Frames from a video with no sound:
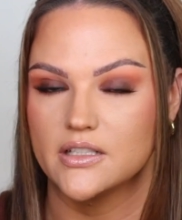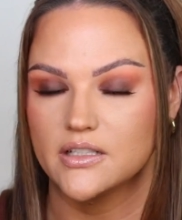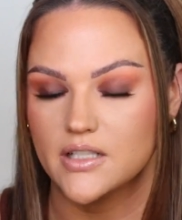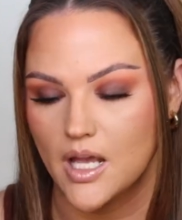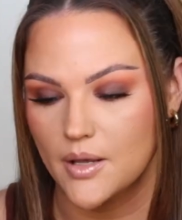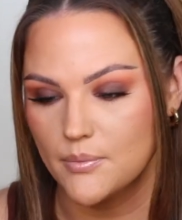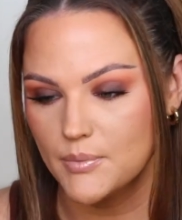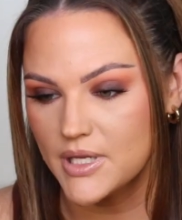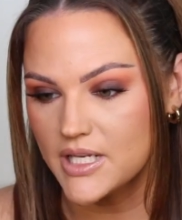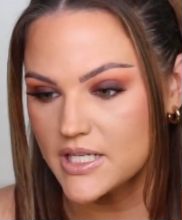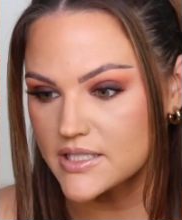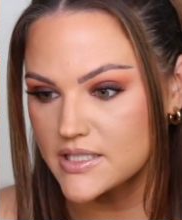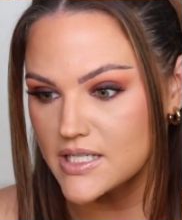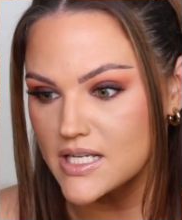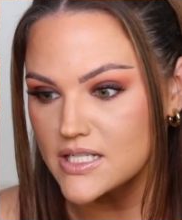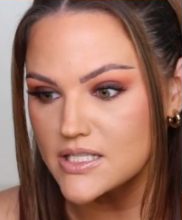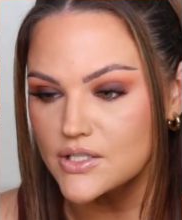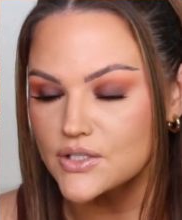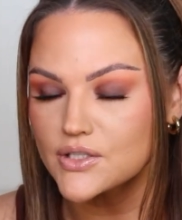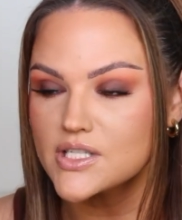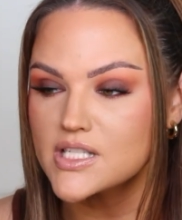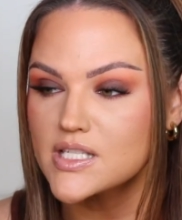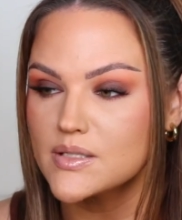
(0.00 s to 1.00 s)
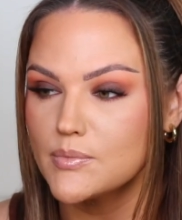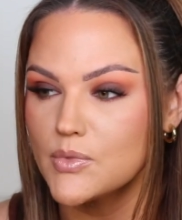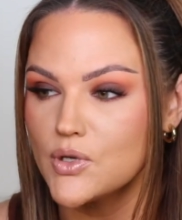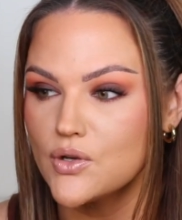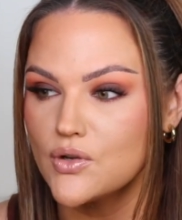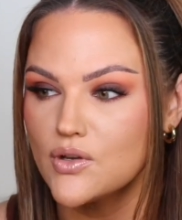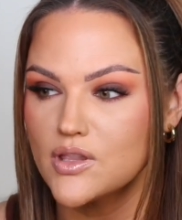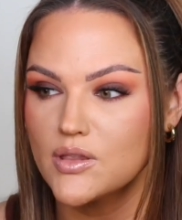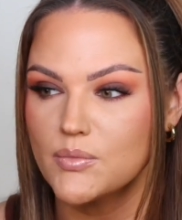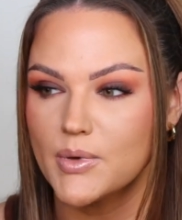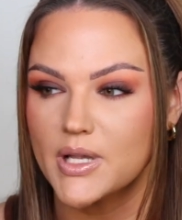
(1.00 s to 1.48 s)
I mean, it does look
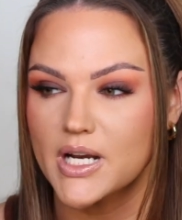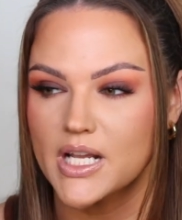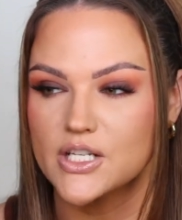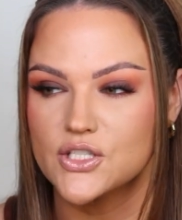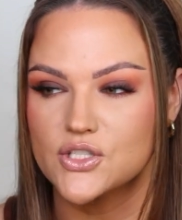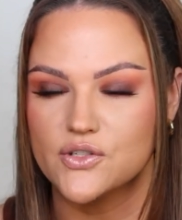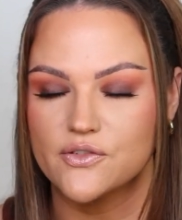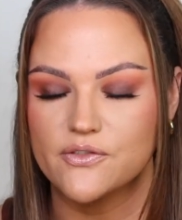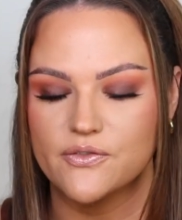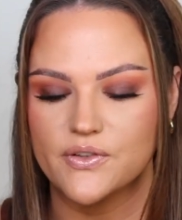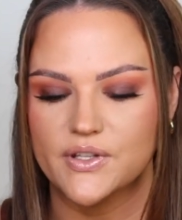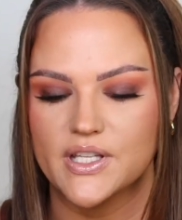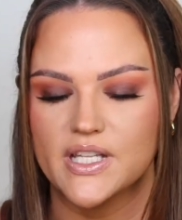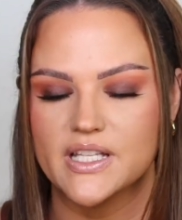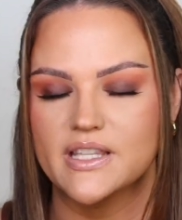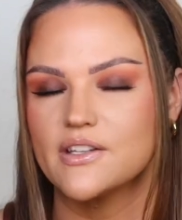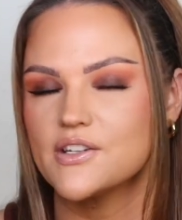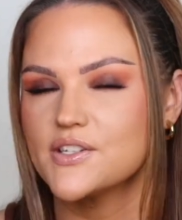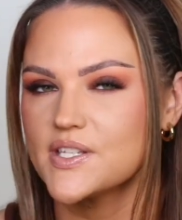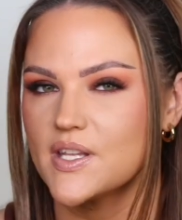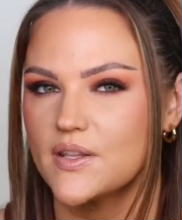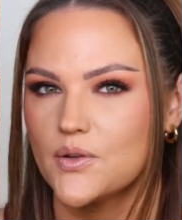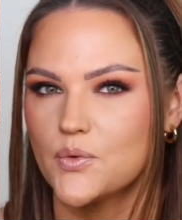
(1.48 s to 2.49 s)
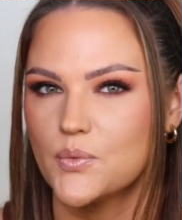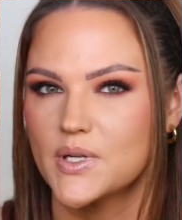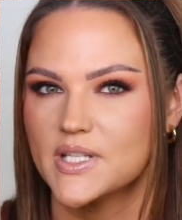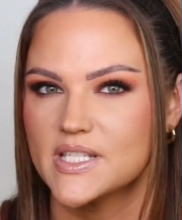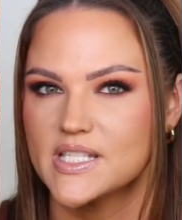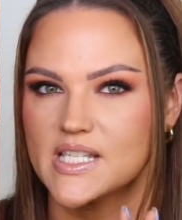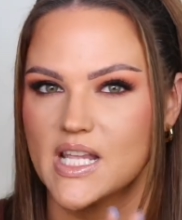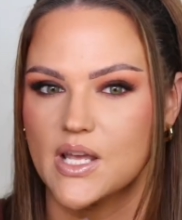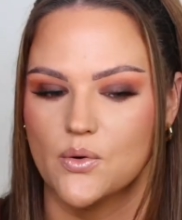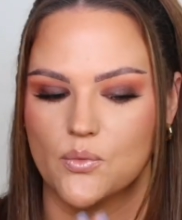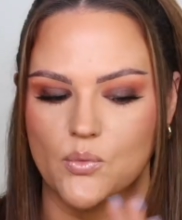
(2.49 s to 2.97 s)
smooth, but I do feel like there's other
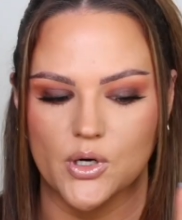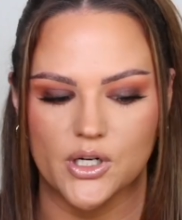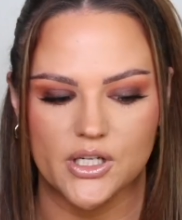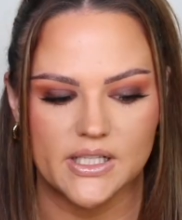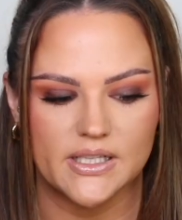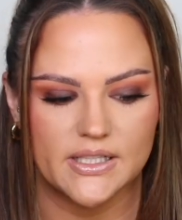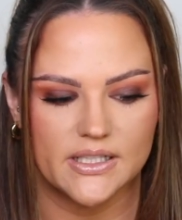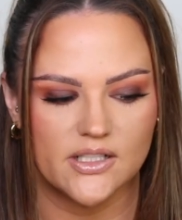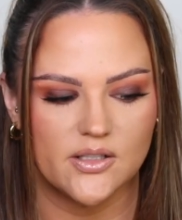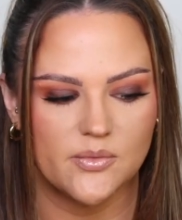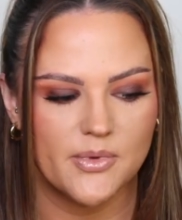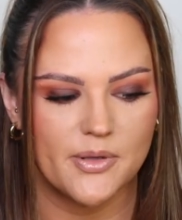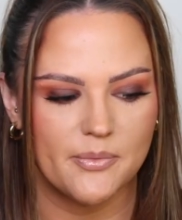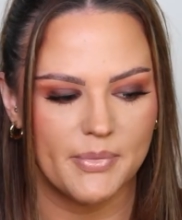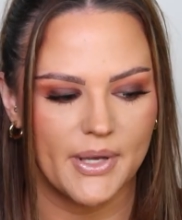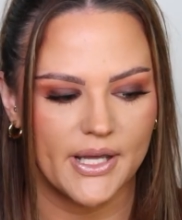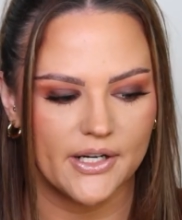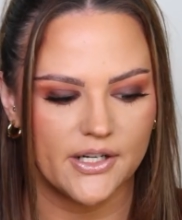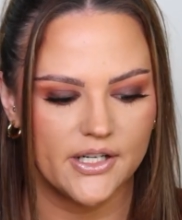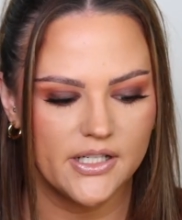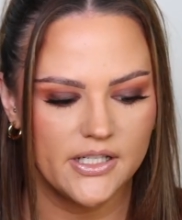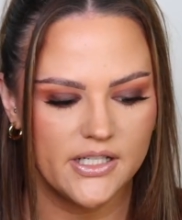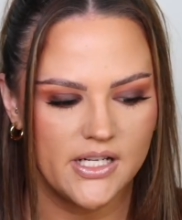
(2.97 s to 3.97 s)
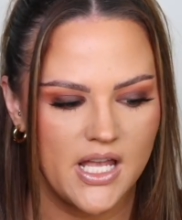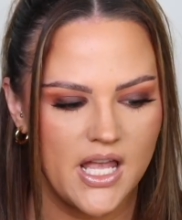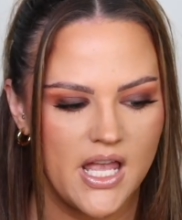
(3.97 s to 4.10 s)
ones that work a little bit better.